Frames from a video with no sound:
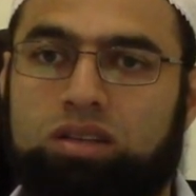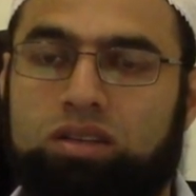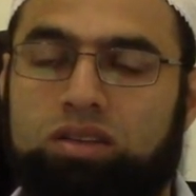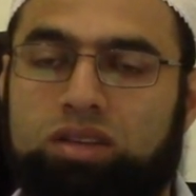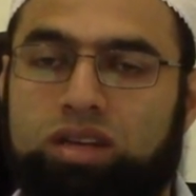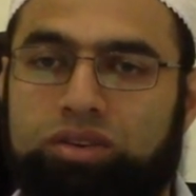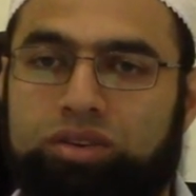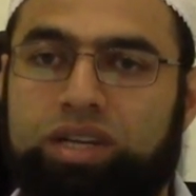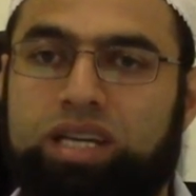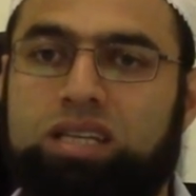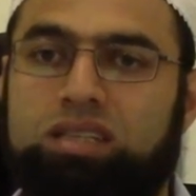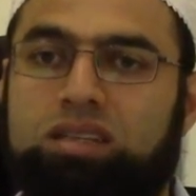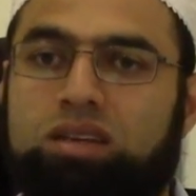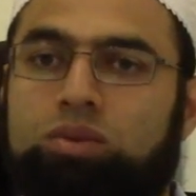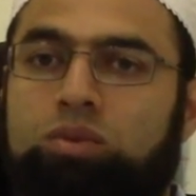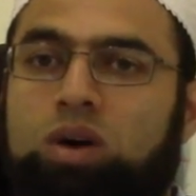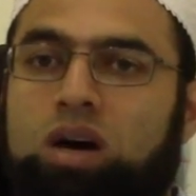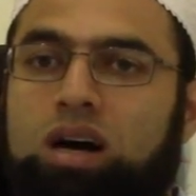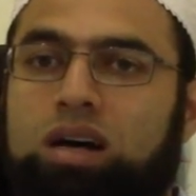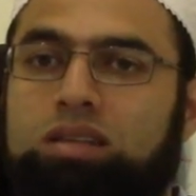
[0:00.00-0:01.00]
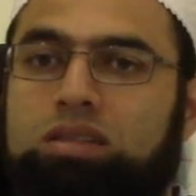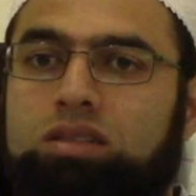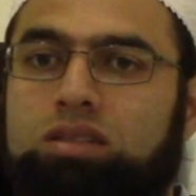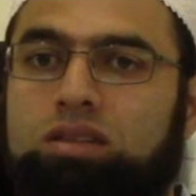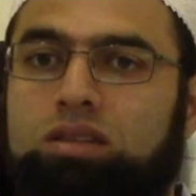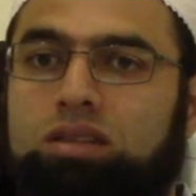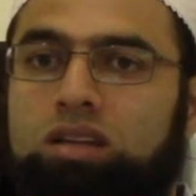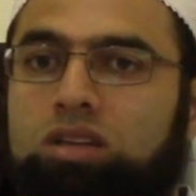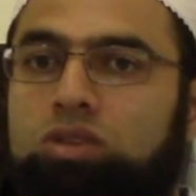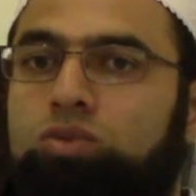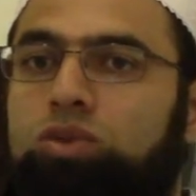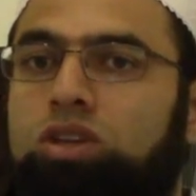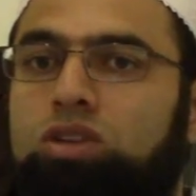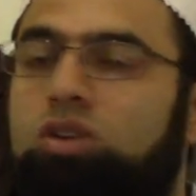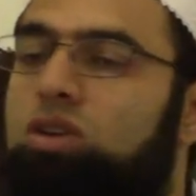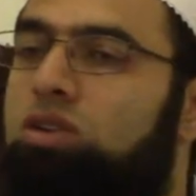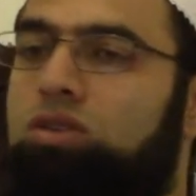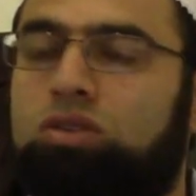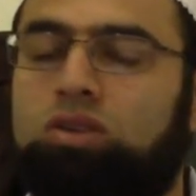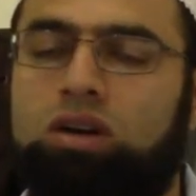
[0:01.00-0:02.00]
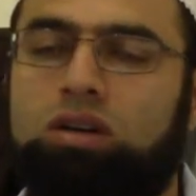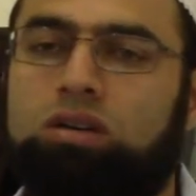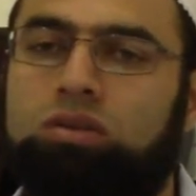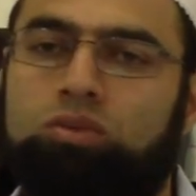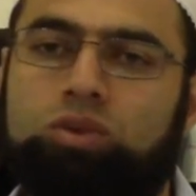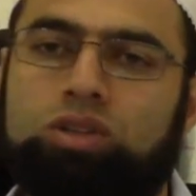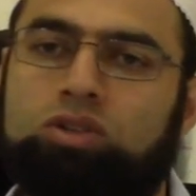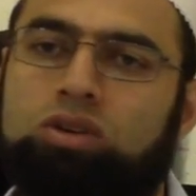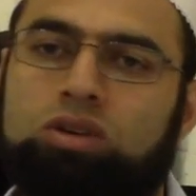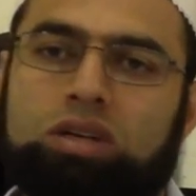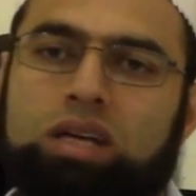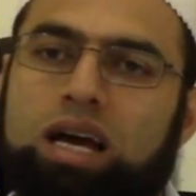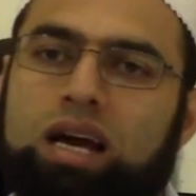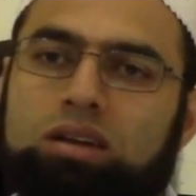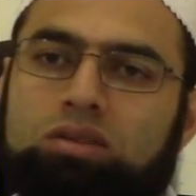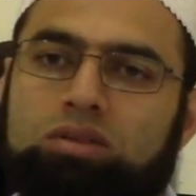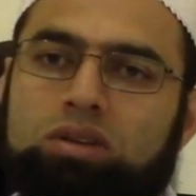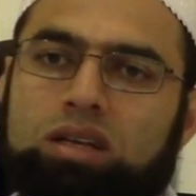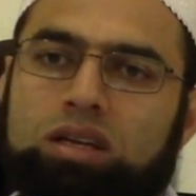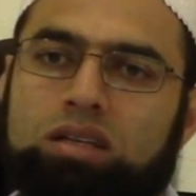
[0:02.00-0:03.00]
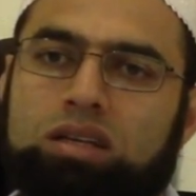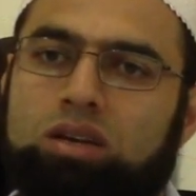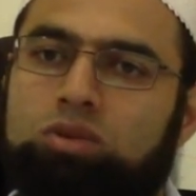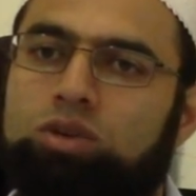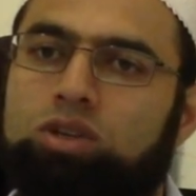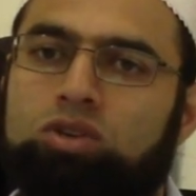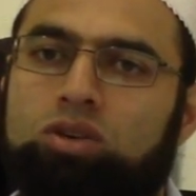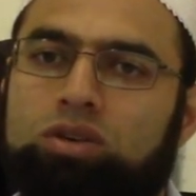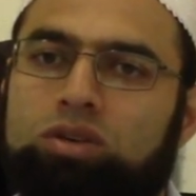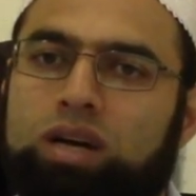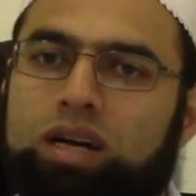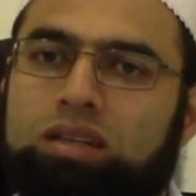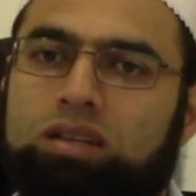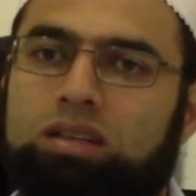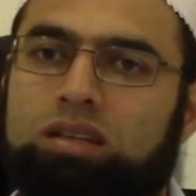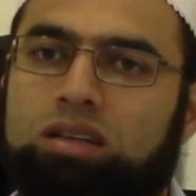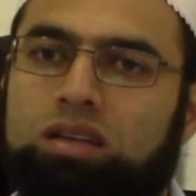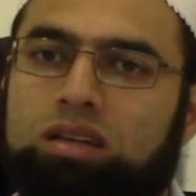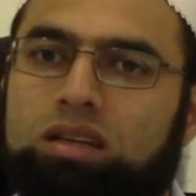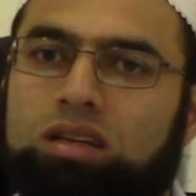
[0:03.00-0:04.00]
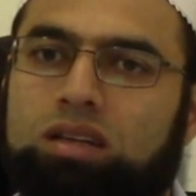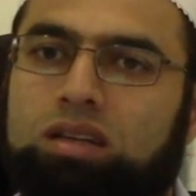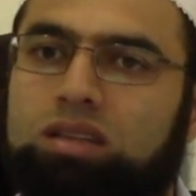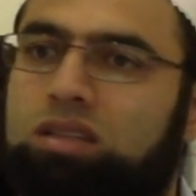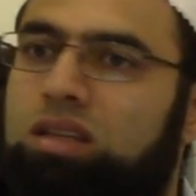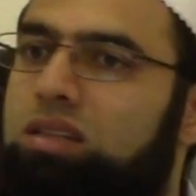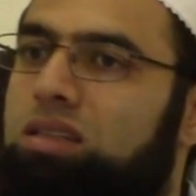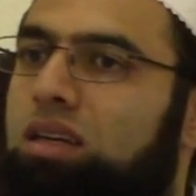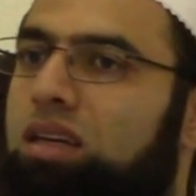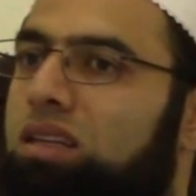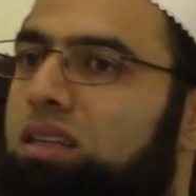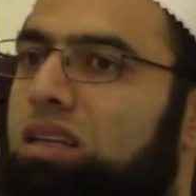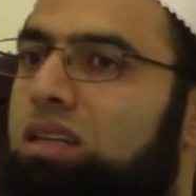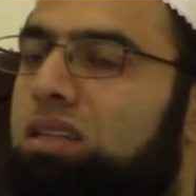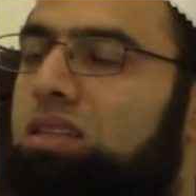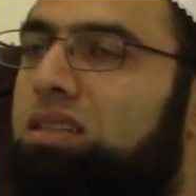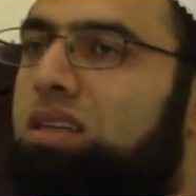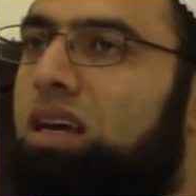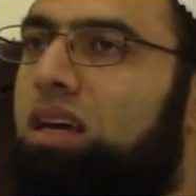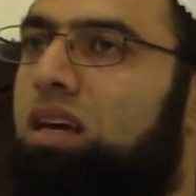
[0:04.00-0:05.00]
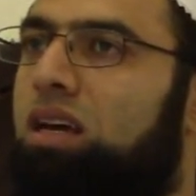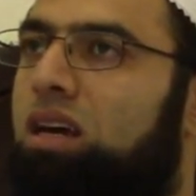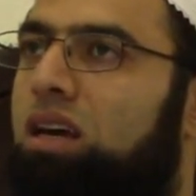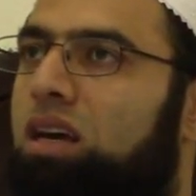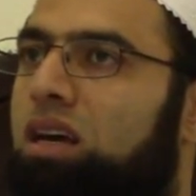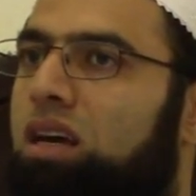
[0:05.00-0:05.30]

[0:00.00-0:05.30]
the reason was that we don't know, we don't calculate and we don't write. It does, he didn't say